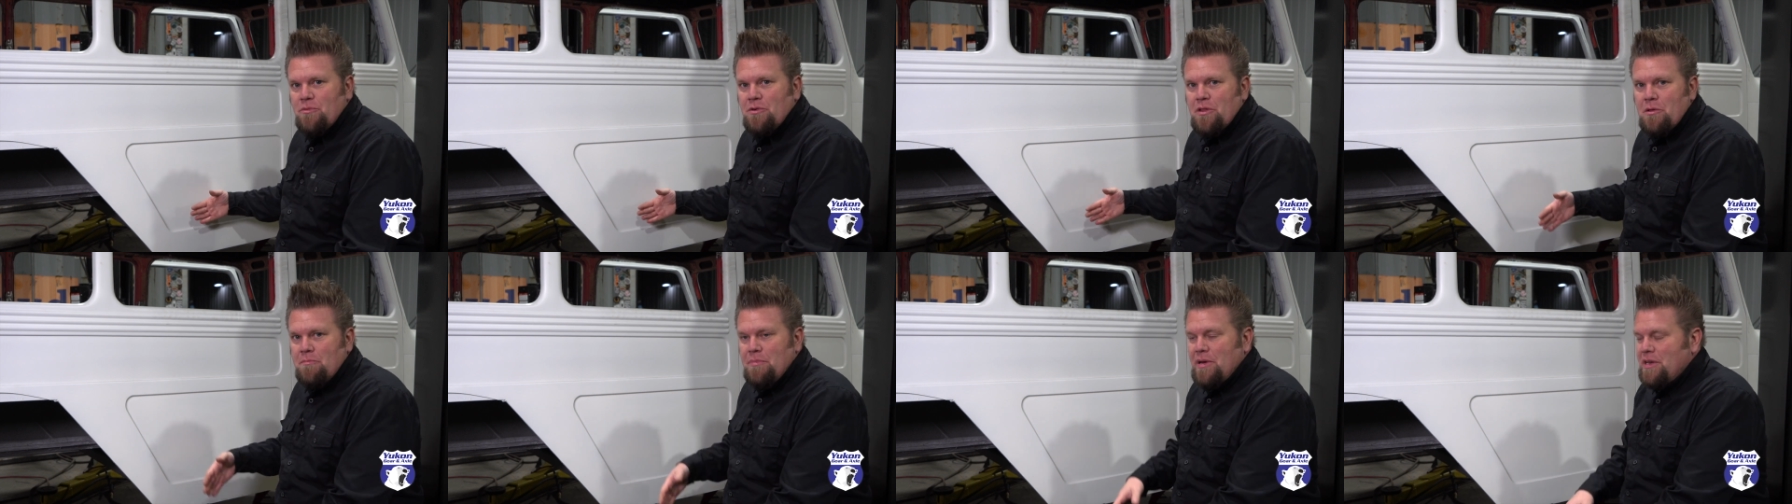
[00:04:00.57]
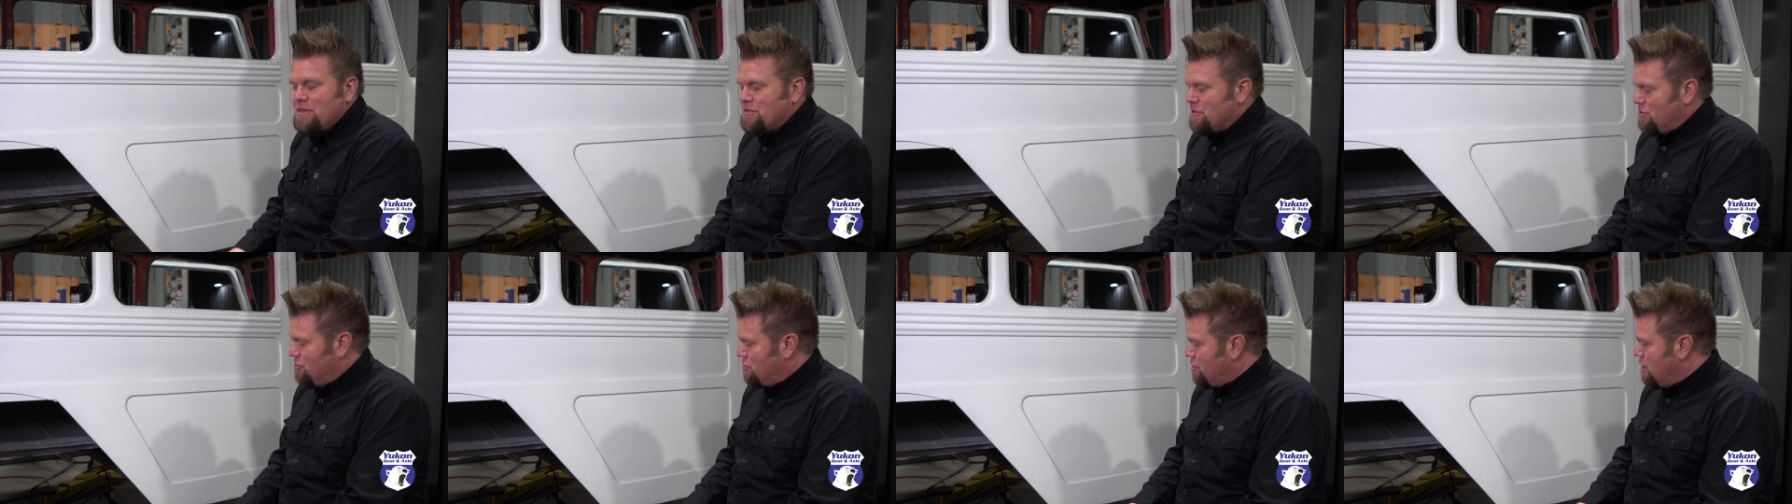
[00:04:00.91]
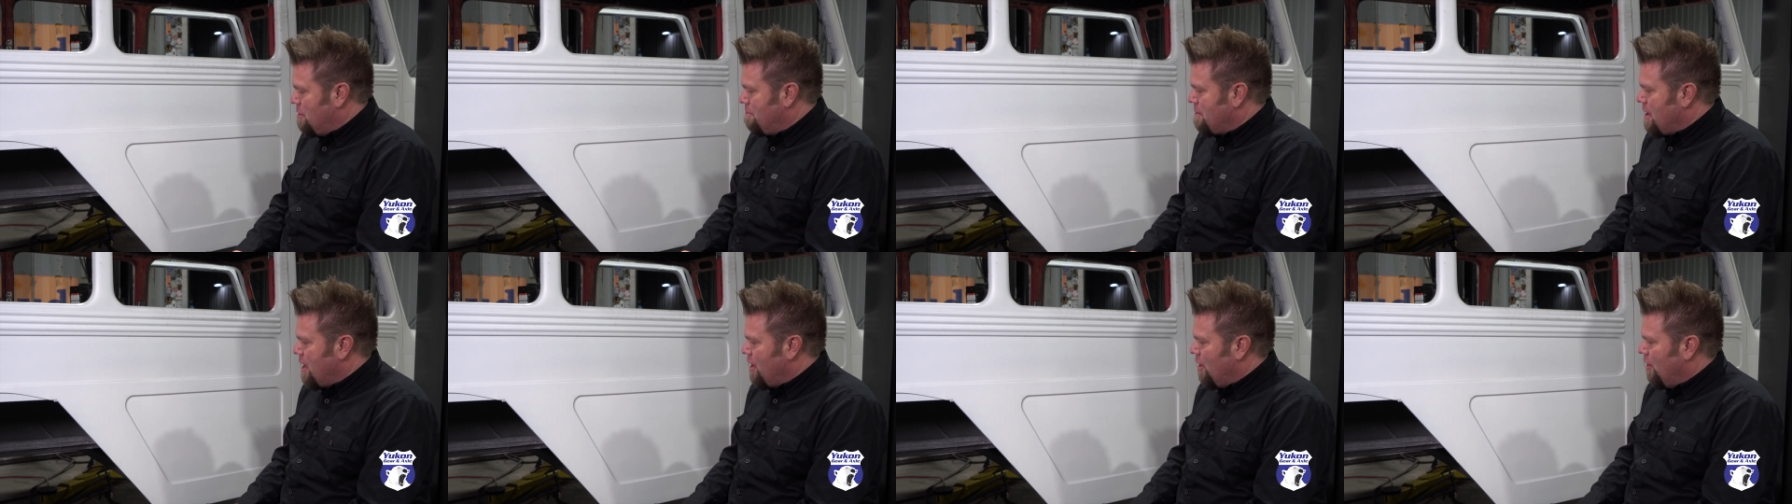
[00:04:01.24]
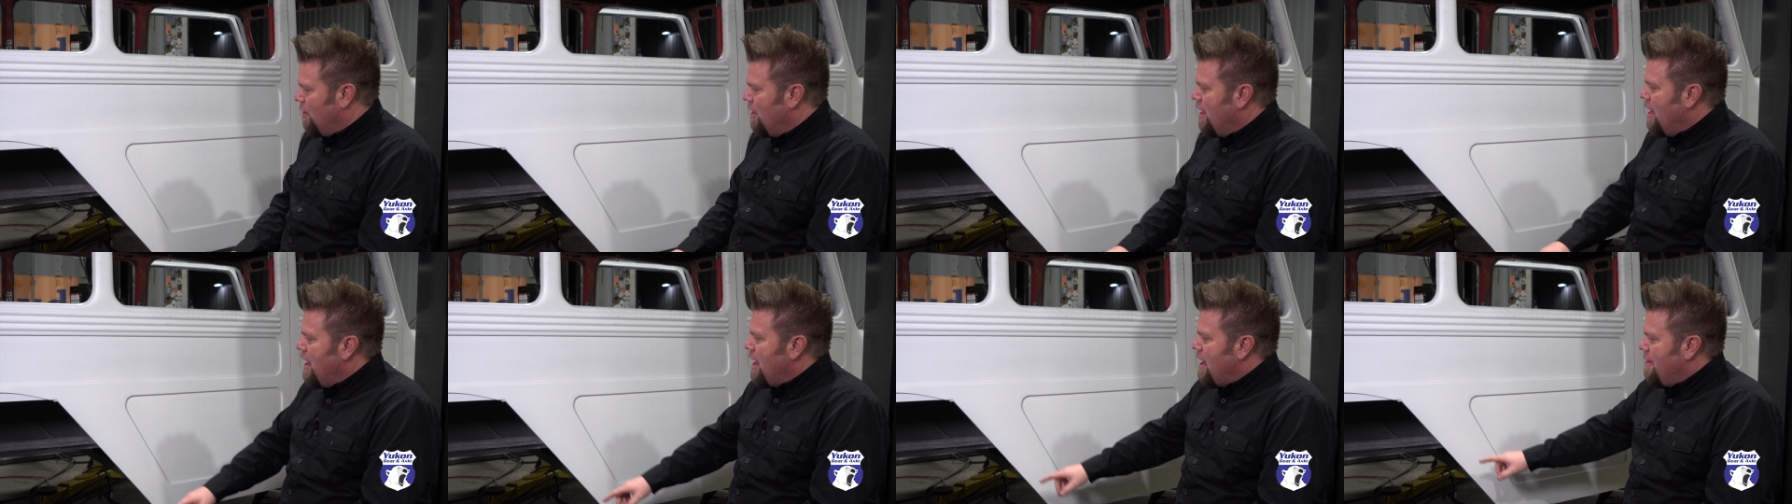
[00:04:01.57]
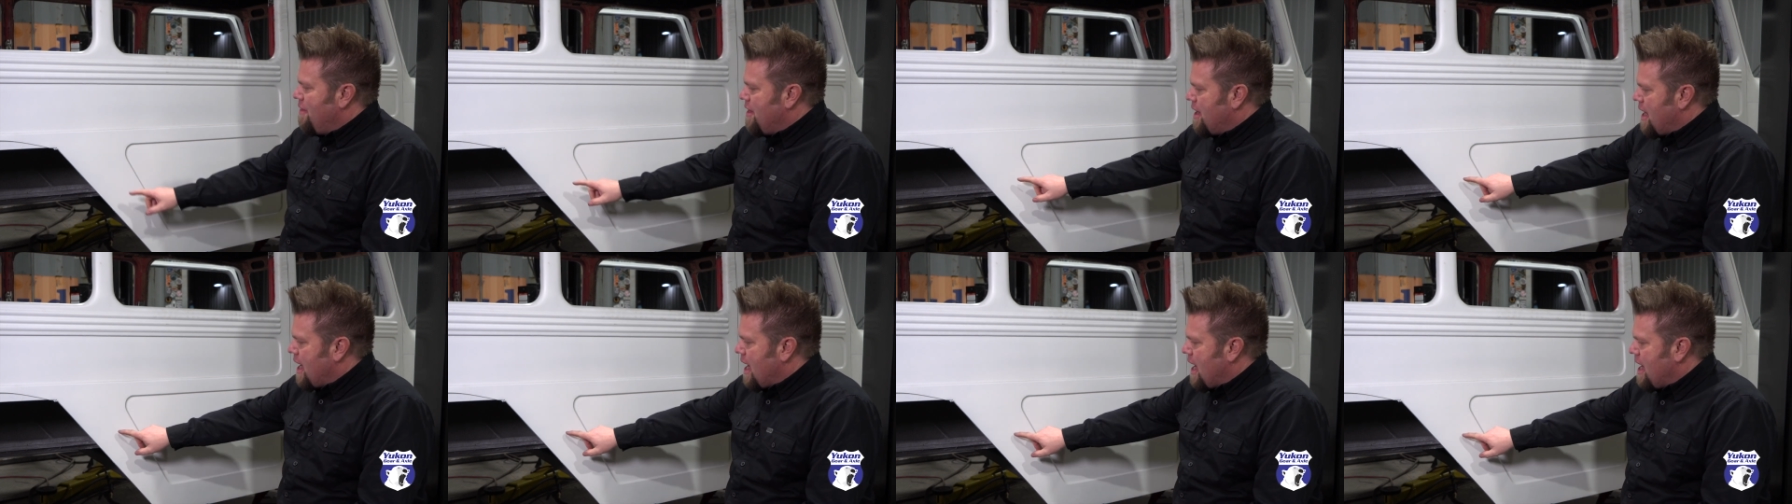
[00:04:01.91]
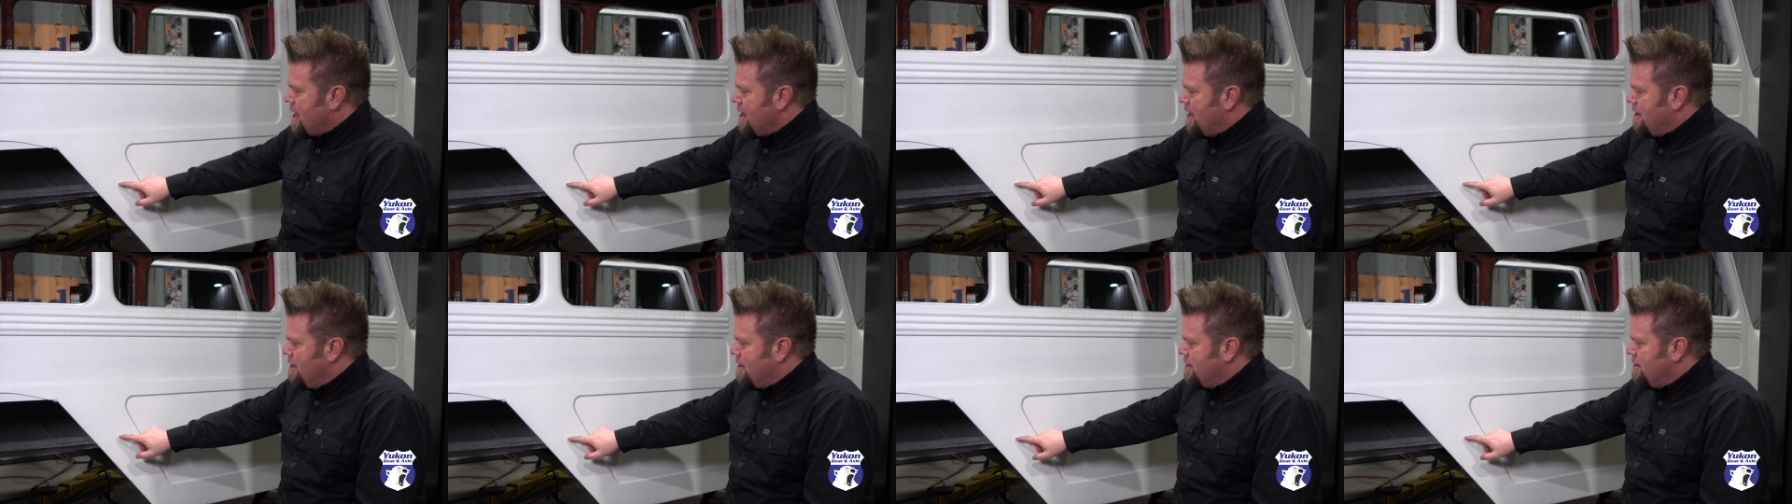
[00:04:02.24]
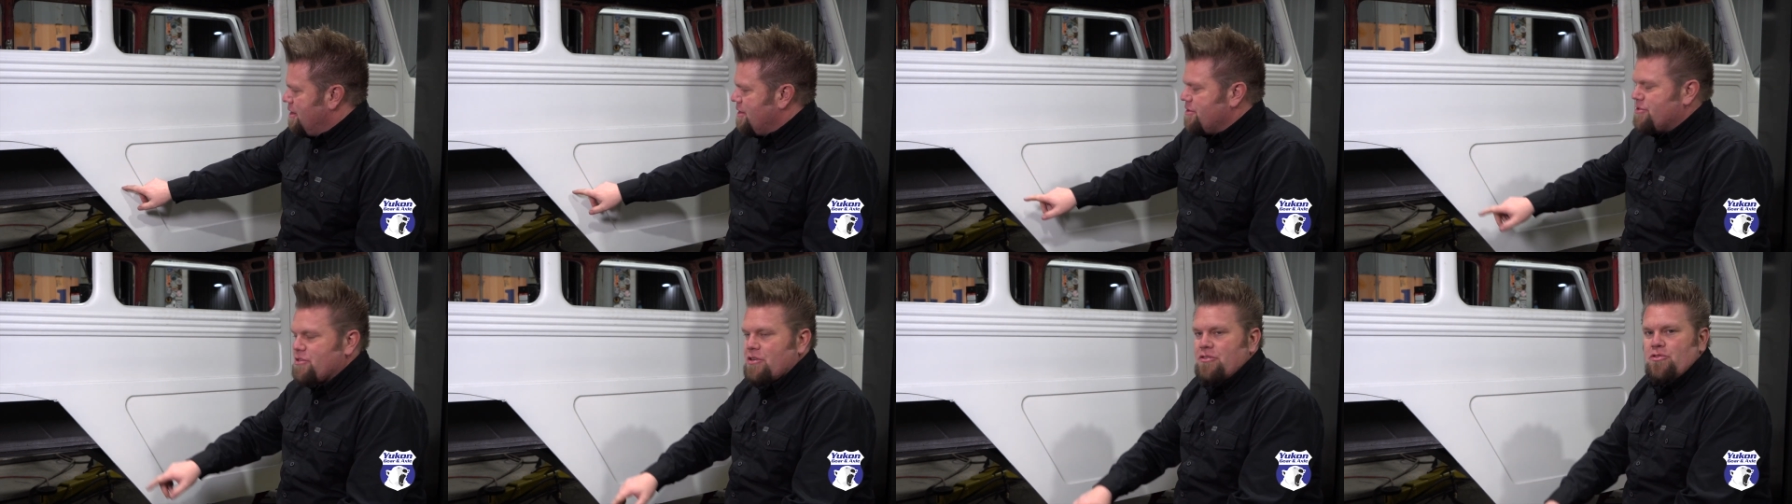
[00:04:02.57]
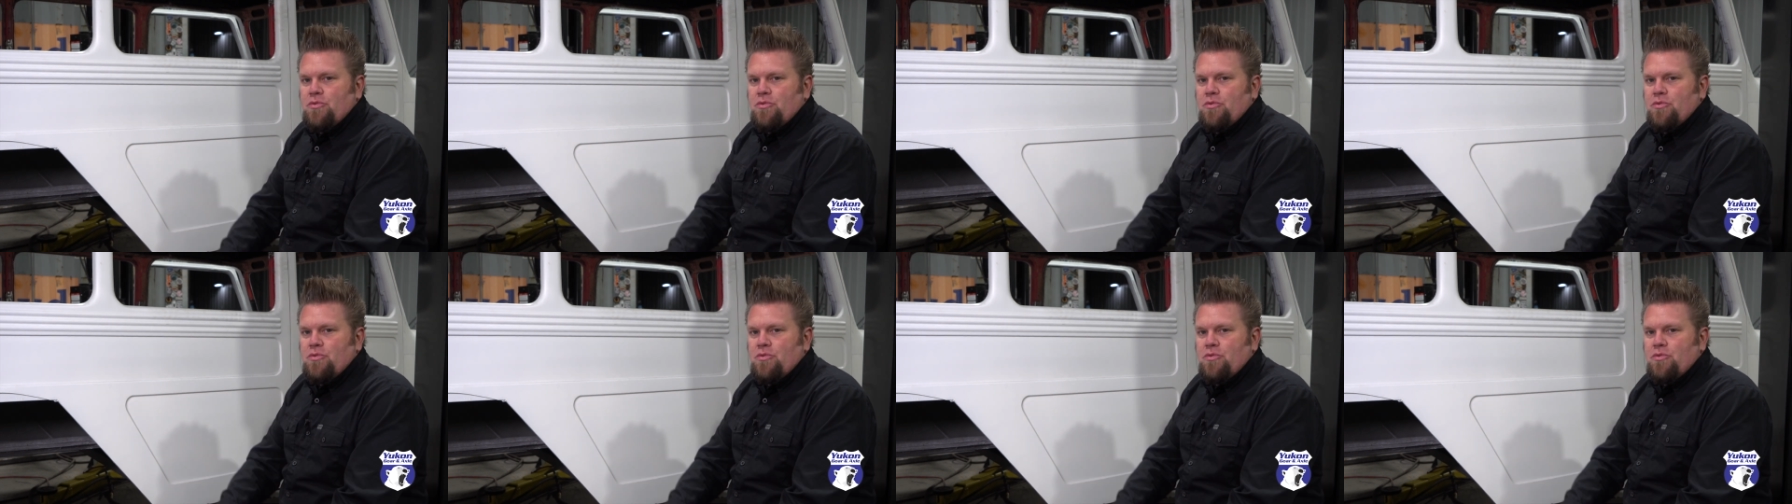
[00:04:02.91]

it with a piece of sheet metal, and then added these